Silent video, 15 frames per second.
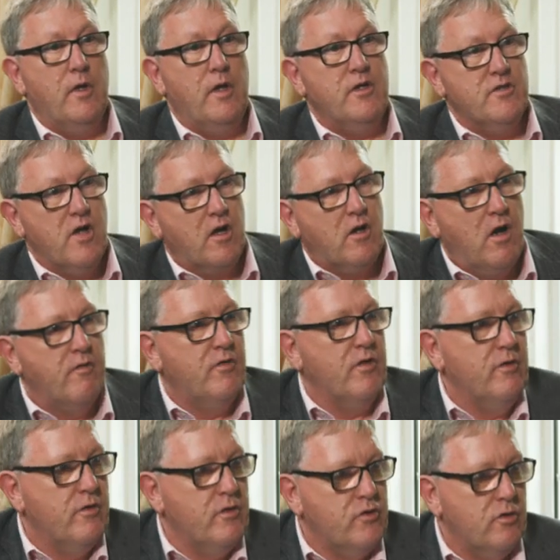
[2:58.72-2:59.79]
He's not covered
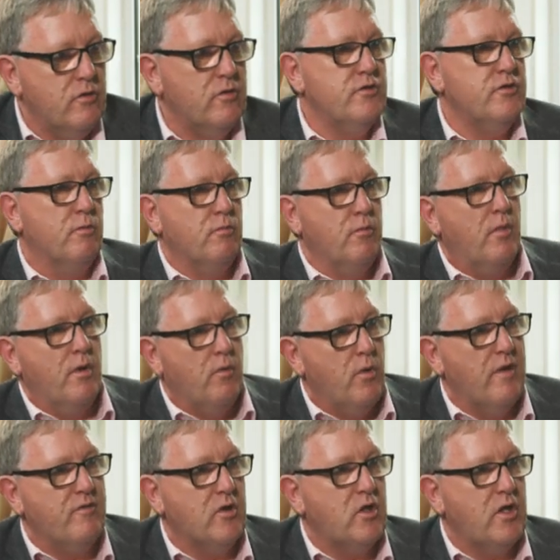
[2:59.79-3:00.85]
under insurance or
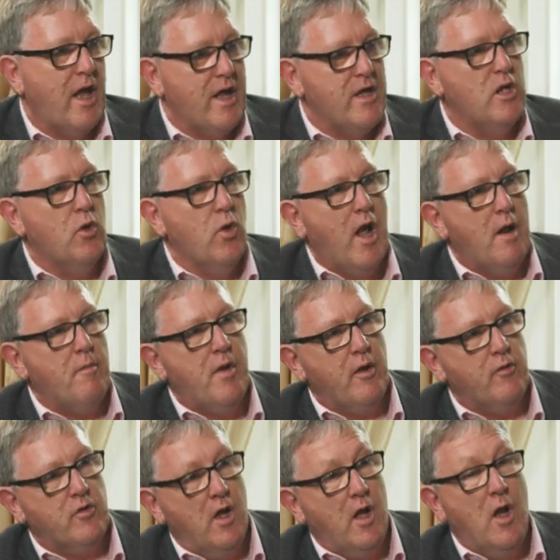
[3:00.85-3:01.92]
whatever, can you help
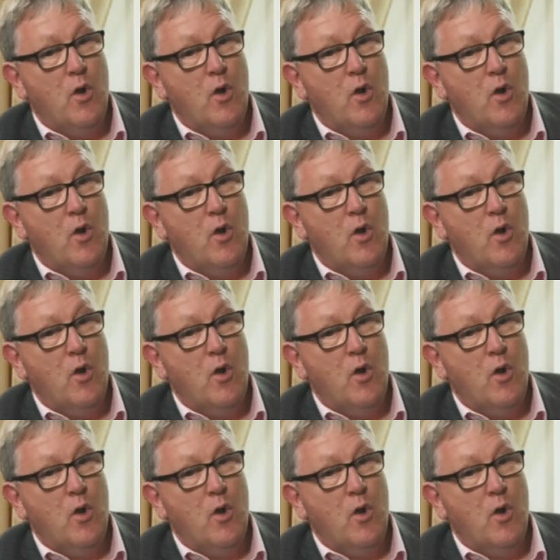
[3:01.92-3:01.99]
out?